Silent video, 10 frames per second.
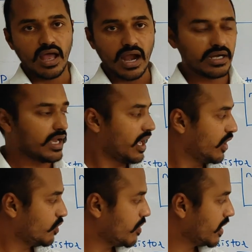And
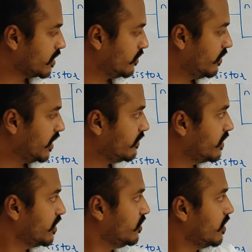arrow mark,
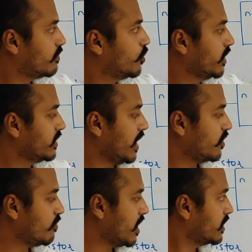wherever you are putting the
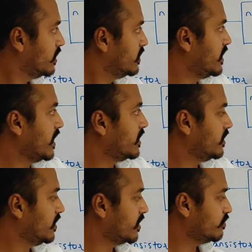arrow mark,
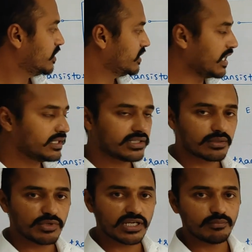that
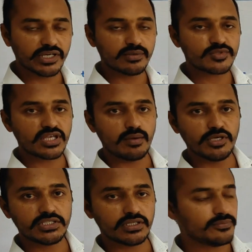terminal becomes
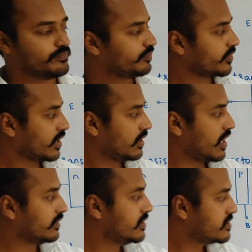emitter,
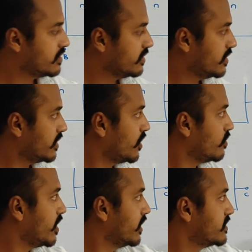like this. Here arrow
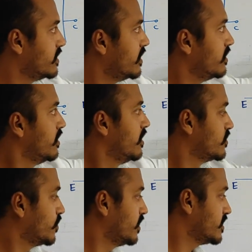mark is there,
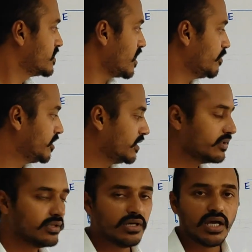and this is emitter,
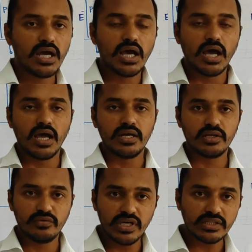
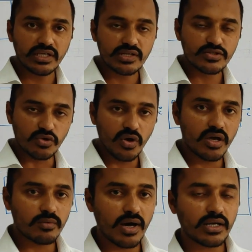and where there is no
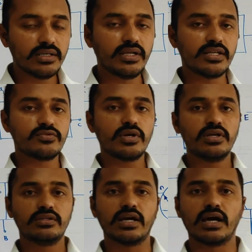arrow mark, that is
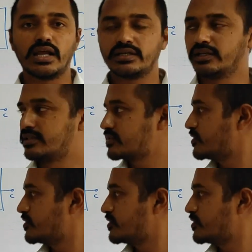what the collector is.